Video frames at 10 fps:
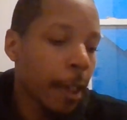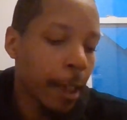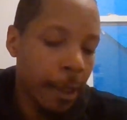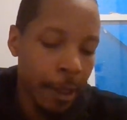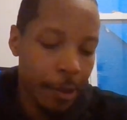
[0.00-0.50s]

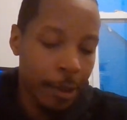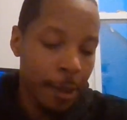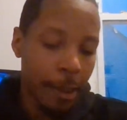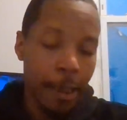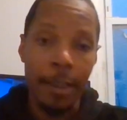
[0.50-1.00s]
And I need to
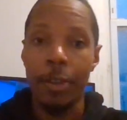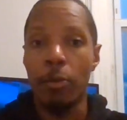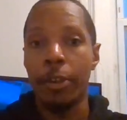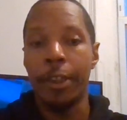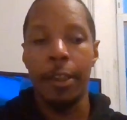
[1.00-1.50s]
sit there and ask
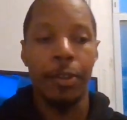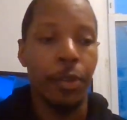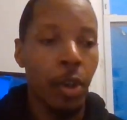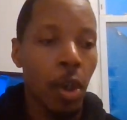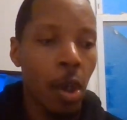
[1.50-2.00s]
the
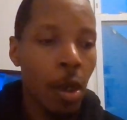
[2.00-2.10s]
audience